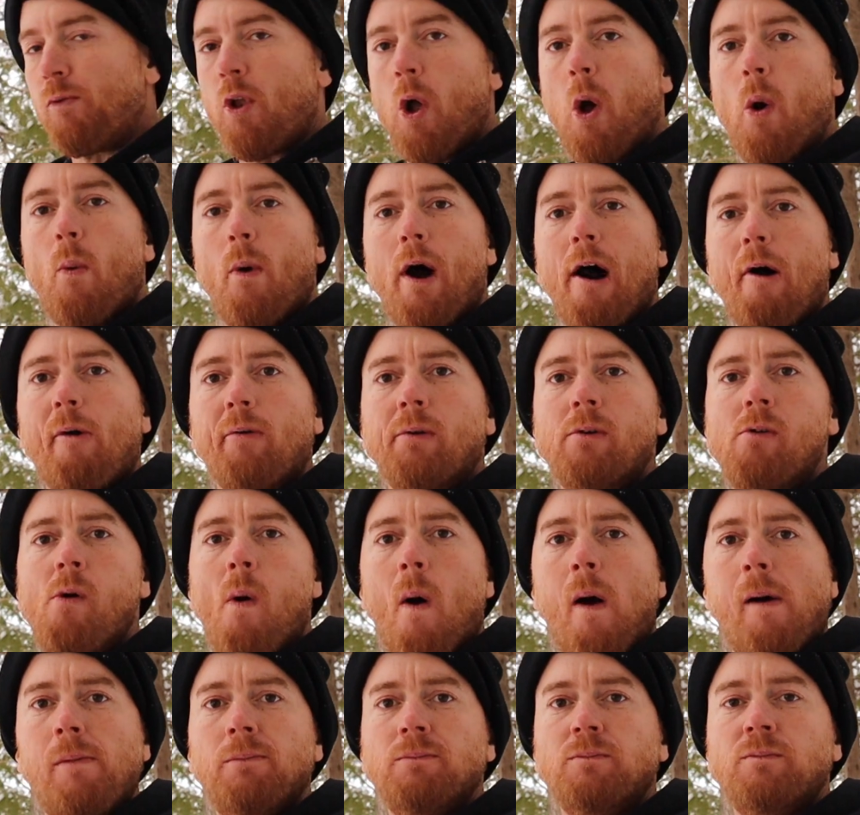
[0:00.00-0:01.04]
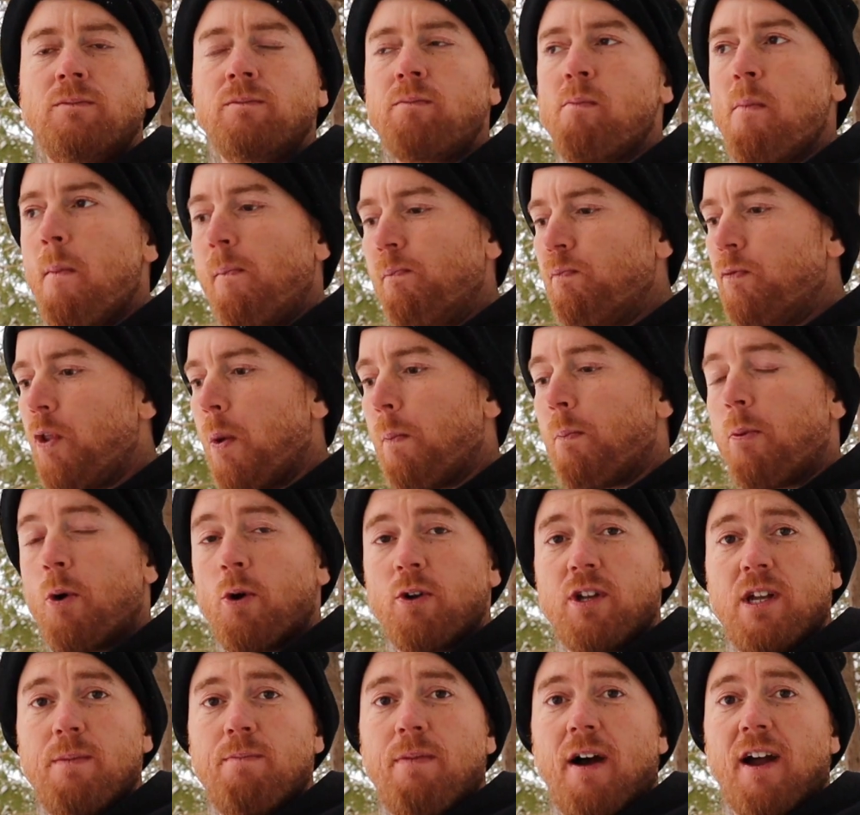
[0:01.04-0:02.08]
Oh wow,
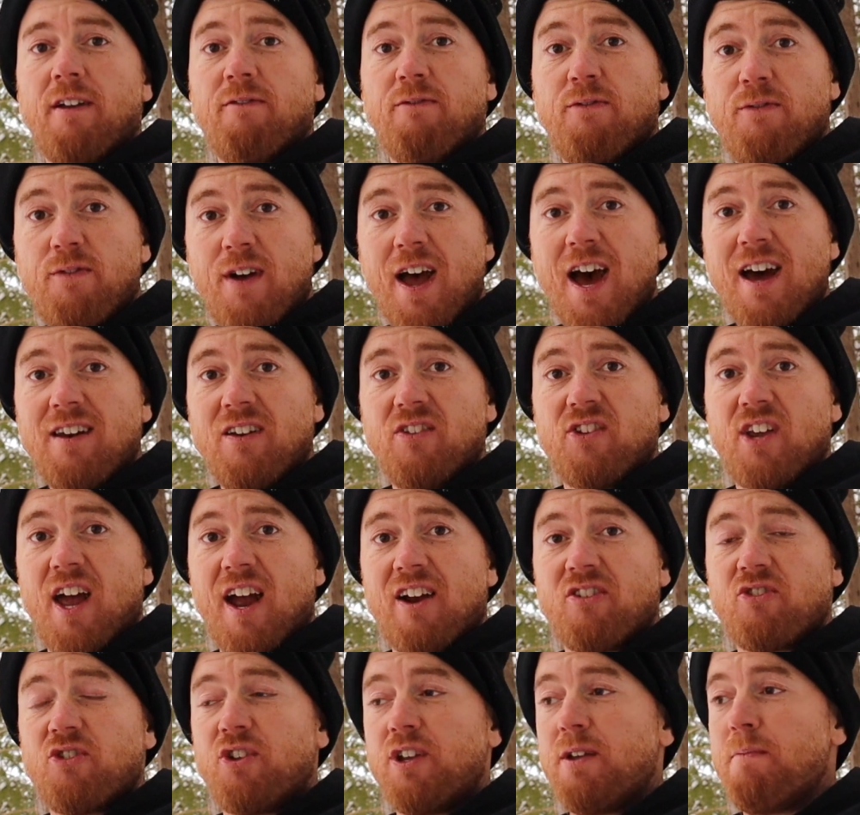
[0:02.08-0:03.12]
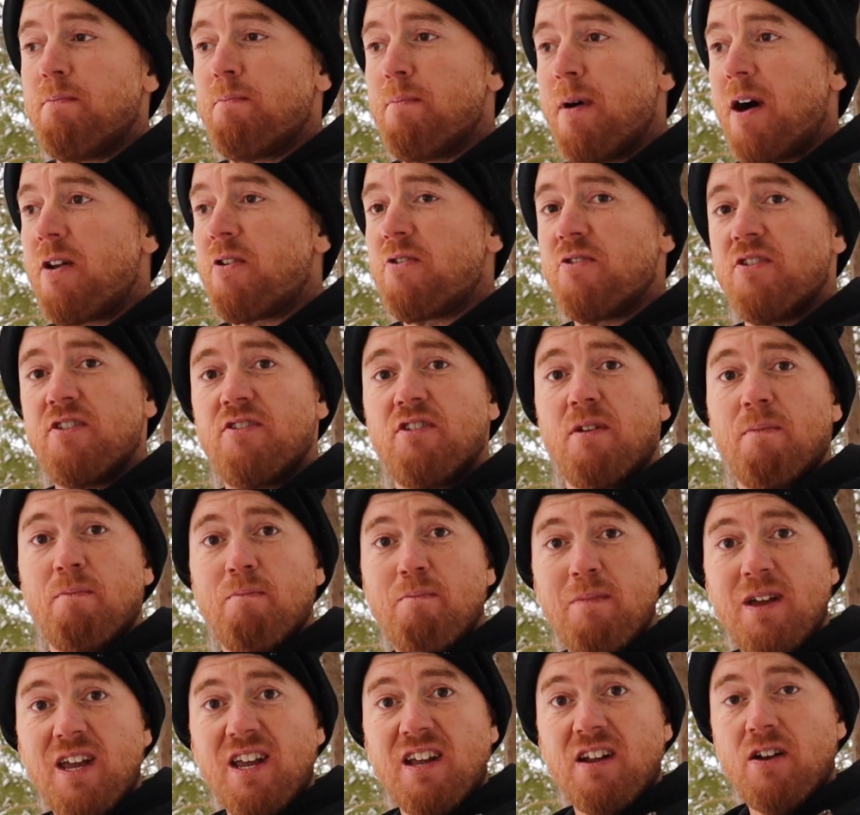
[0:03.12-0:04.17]
porcupine fat is actually better than the
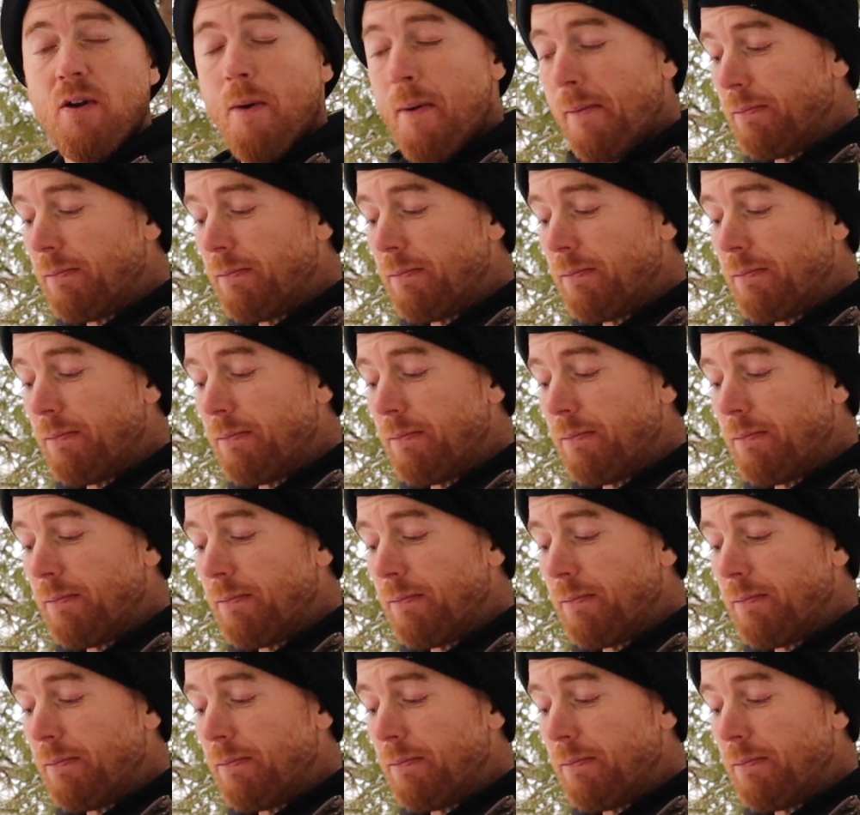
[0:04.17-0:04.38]
meat.